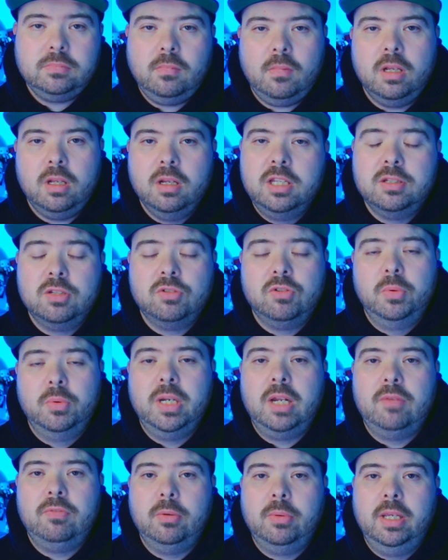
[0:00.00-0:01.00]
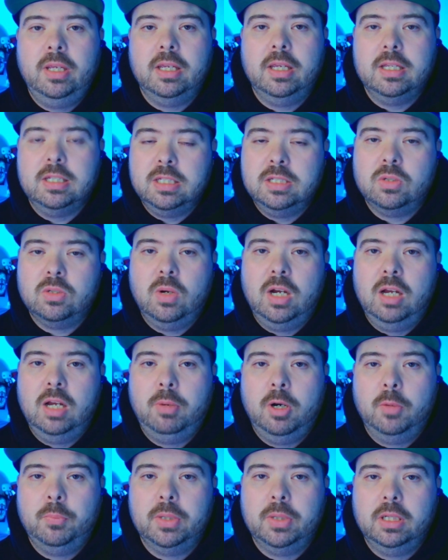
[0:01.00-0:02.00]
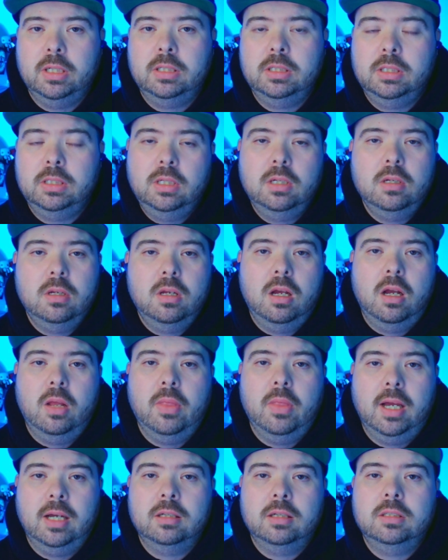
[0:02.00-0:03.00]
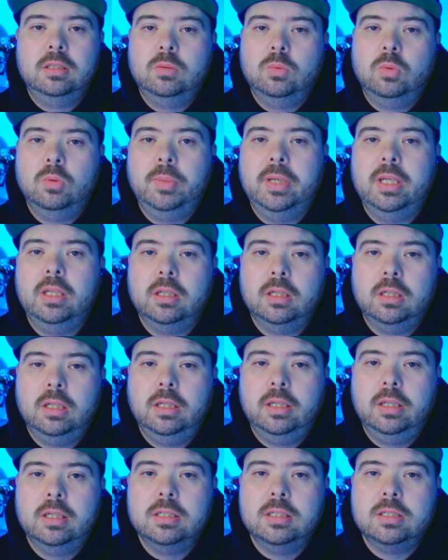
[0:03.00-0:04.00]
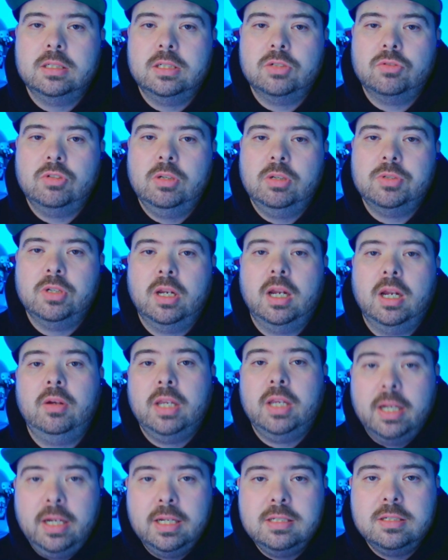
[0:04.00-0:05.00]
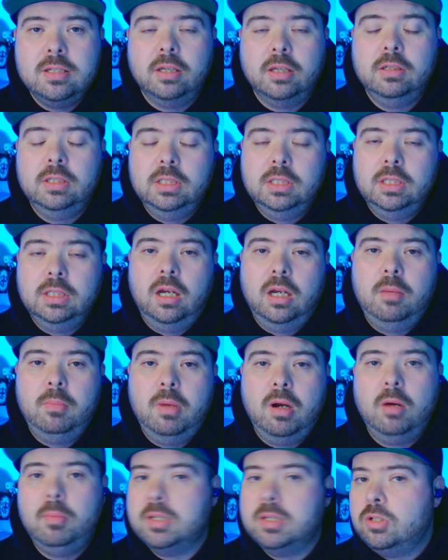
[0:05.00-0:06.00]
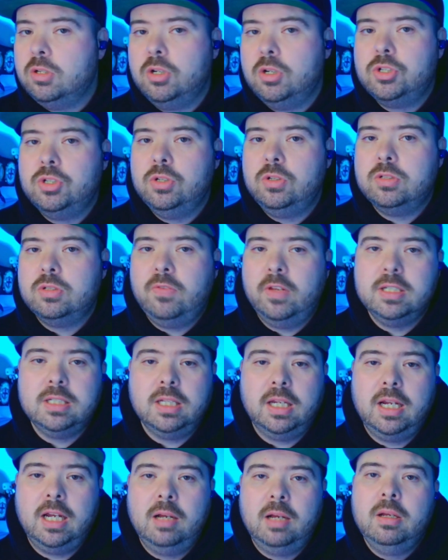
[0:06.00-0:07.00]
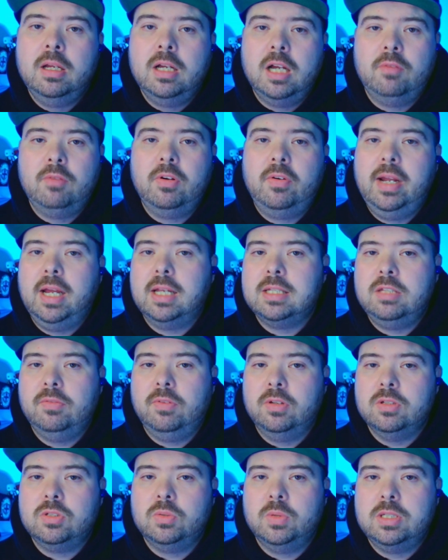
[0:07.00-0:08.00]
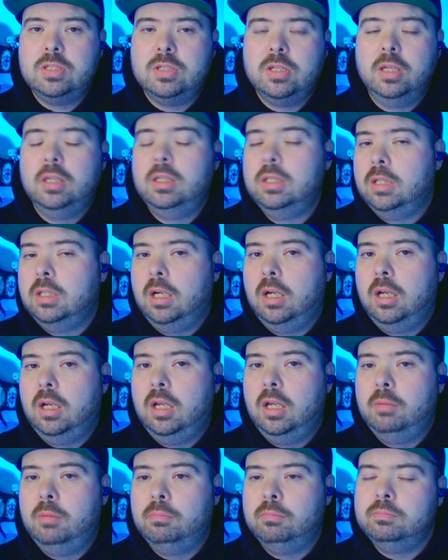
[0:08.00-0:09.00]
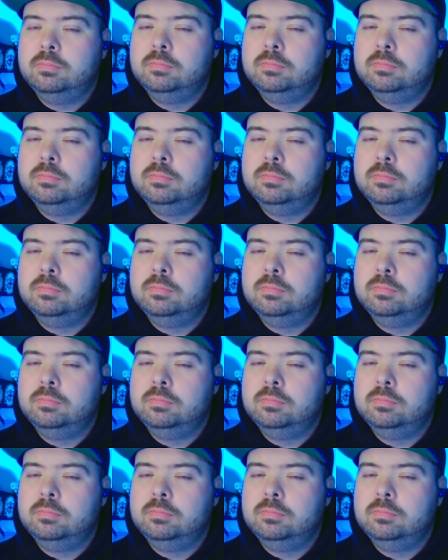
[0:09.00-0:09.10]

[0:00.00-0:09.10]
It's growing every week. It is quite popular, and that will be another link into the description and how you can enter. All my socials, things like that. I'm very active on Twitter. I